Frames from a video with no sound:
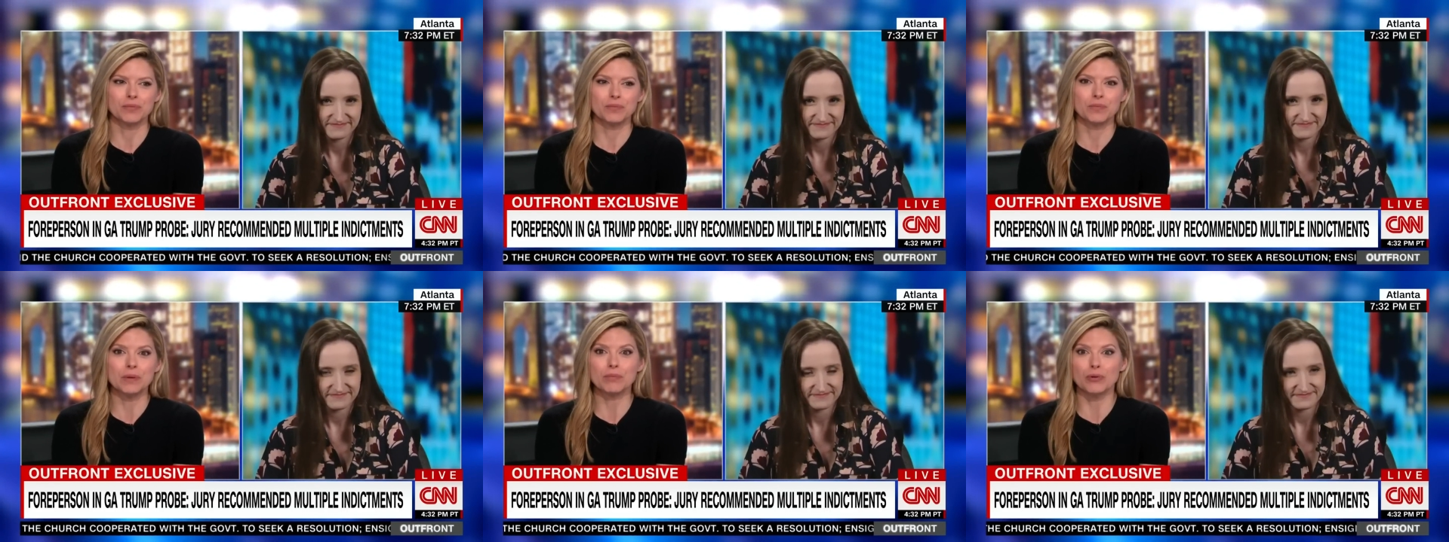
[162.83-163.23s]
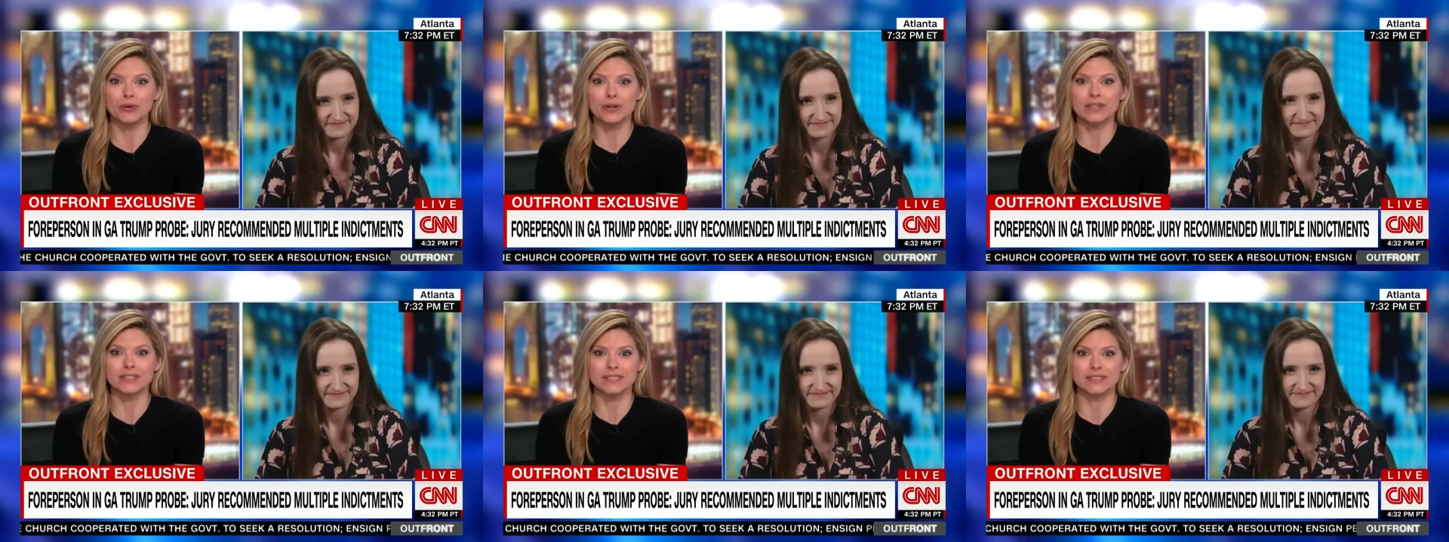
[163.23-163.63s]
Speaker 1: people are
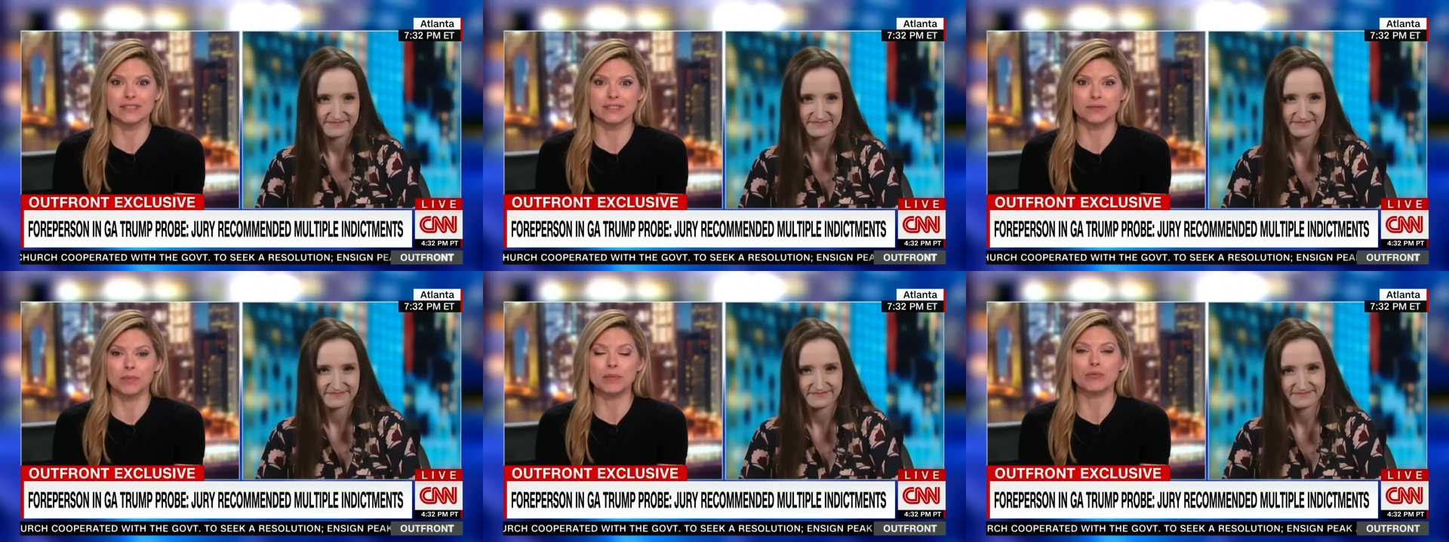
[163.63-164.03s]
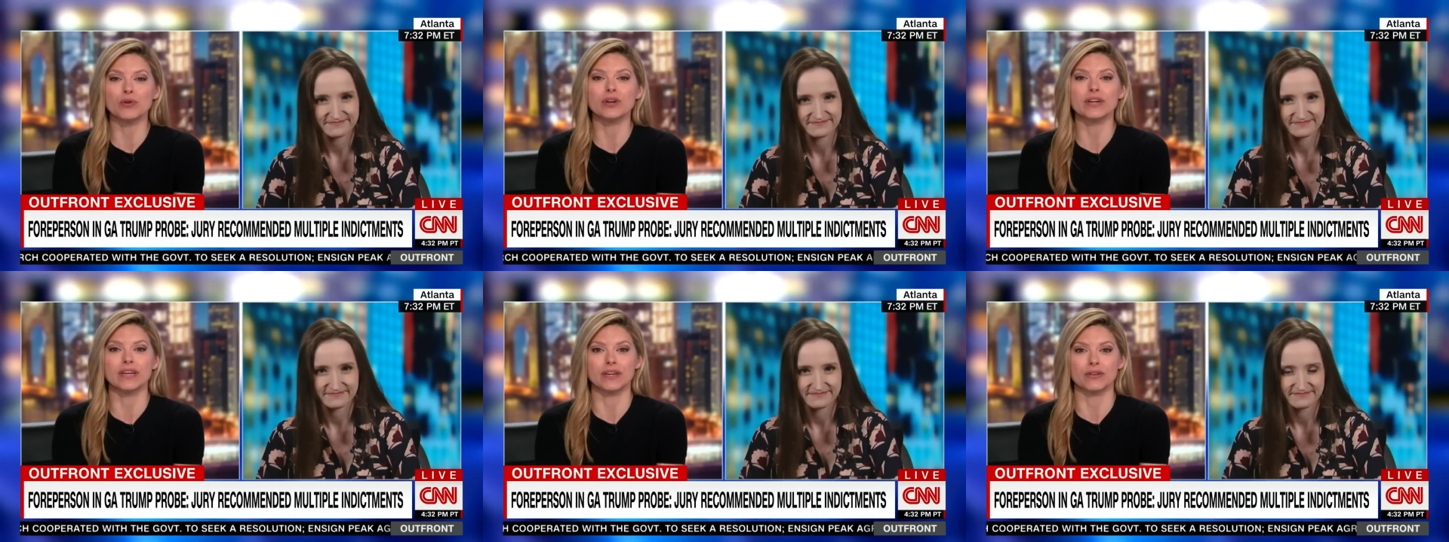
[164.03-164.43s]
going to people are
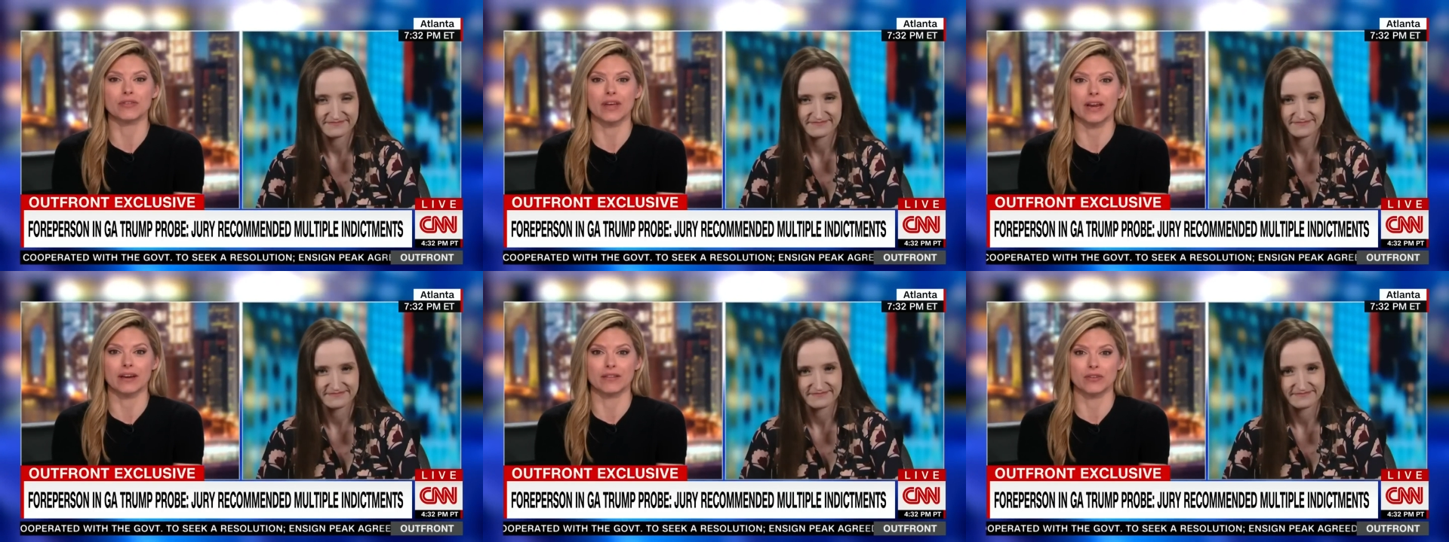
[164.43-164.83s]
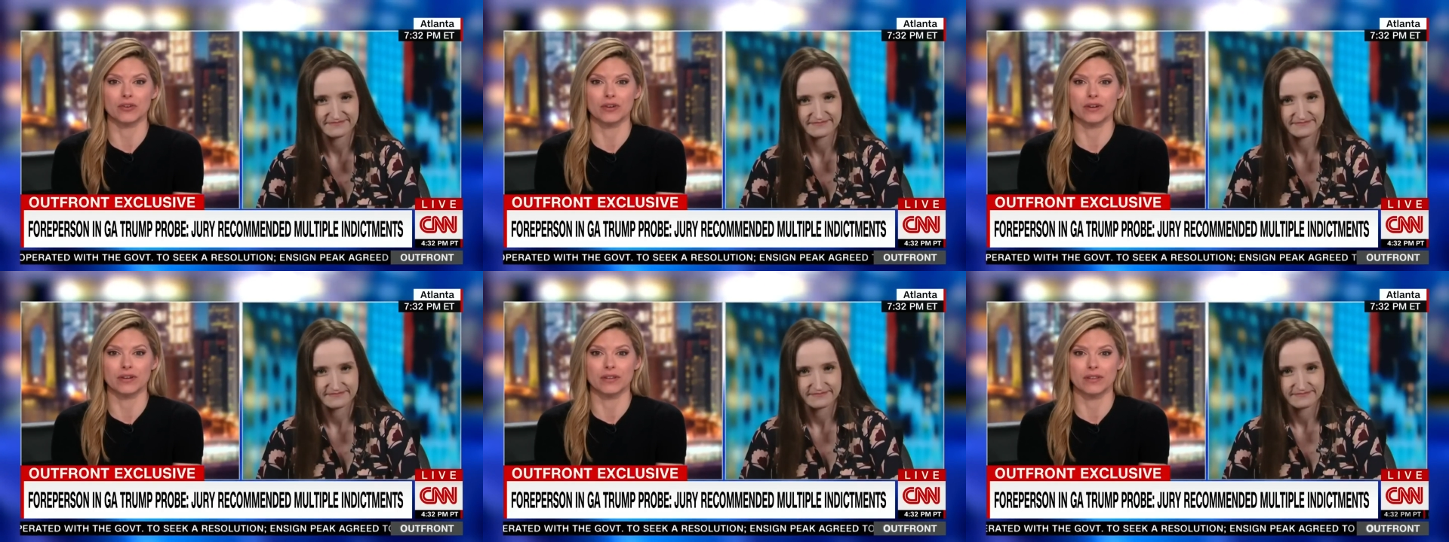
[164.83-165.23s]
going to hear that and they're
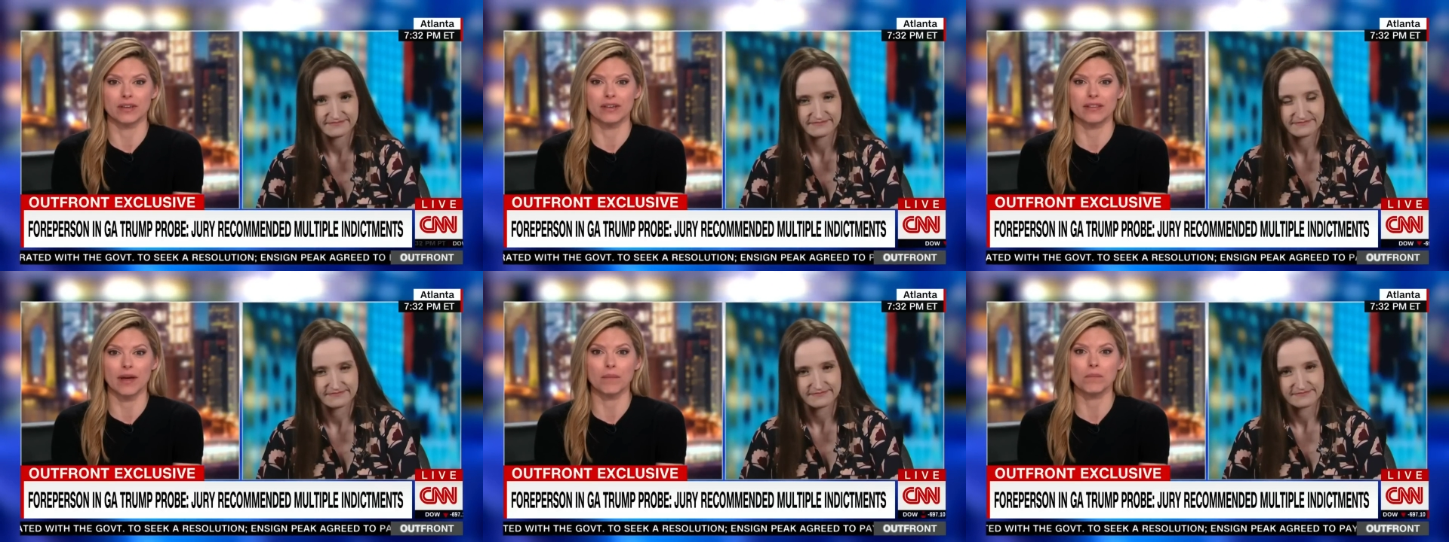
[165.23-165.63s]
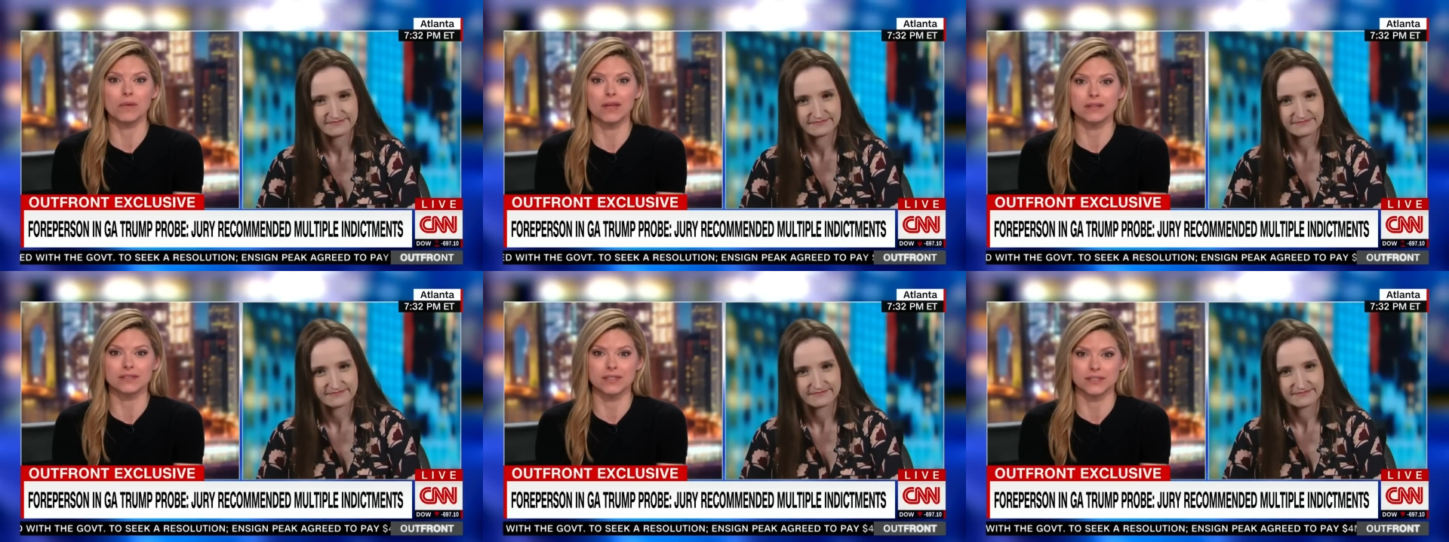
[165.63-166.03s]
going to think that
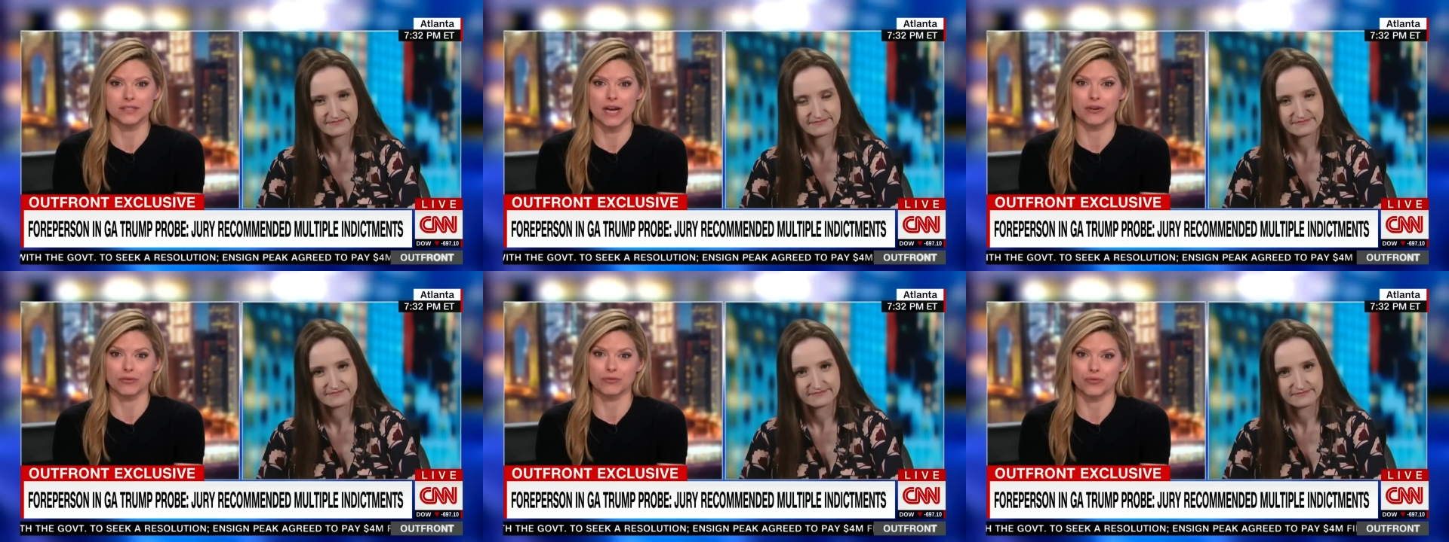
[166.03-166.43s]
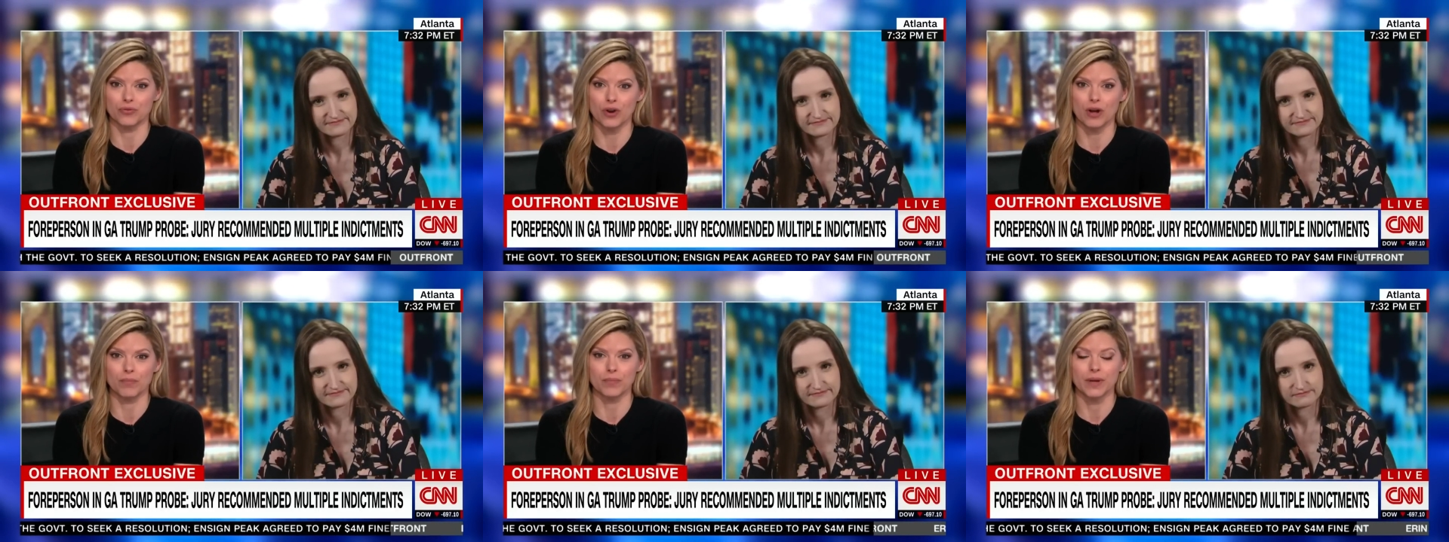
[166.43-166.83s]
means that Donald
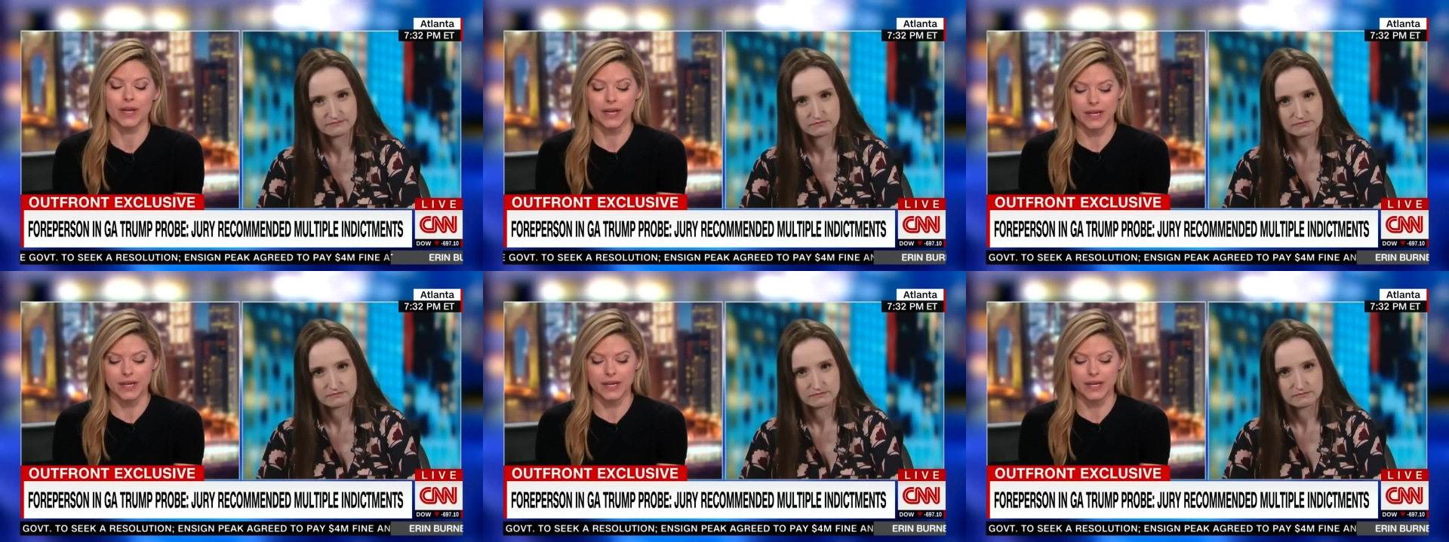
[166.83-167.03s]
Trump